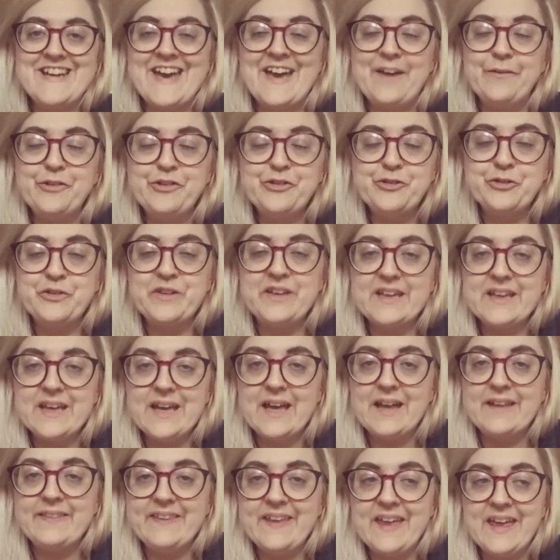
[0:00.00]
I will show you
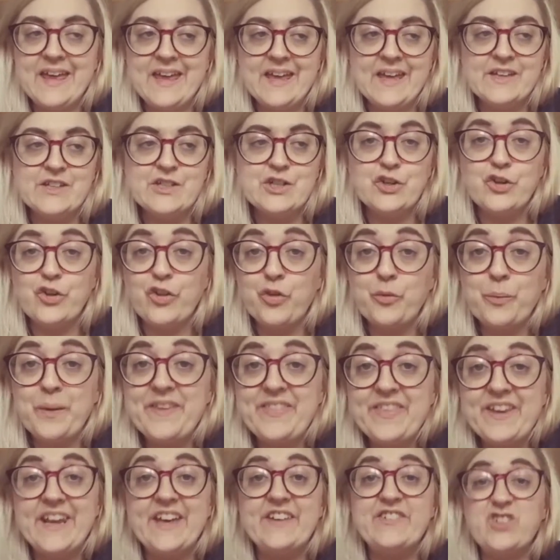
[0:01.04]
at the end another way
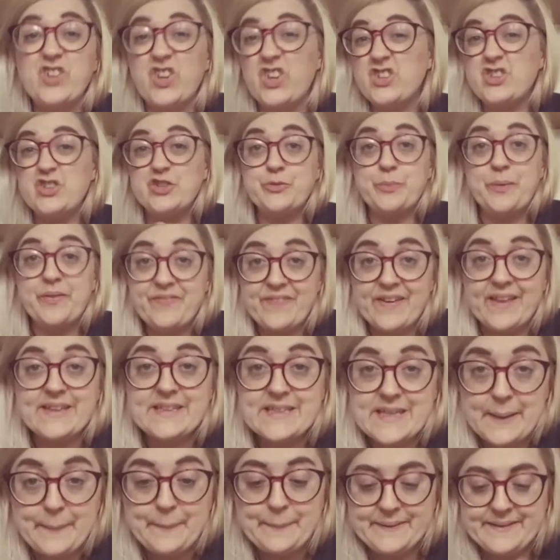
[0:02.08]
that I've done it, just with felt
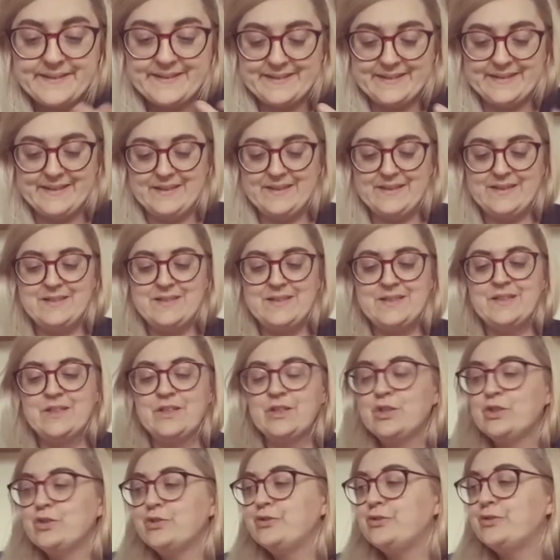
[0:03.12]
tips.
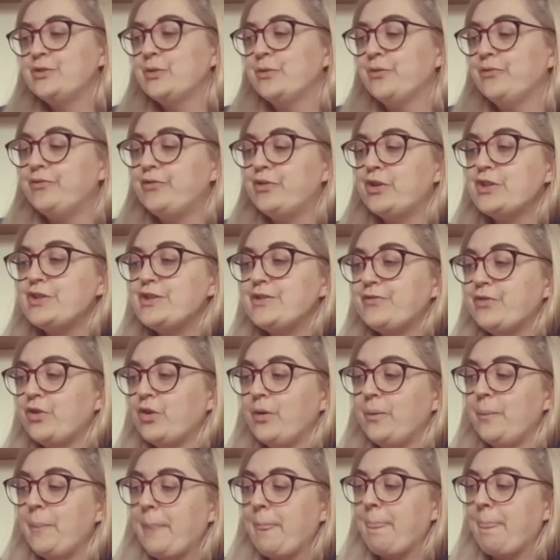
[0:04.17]
So first of all,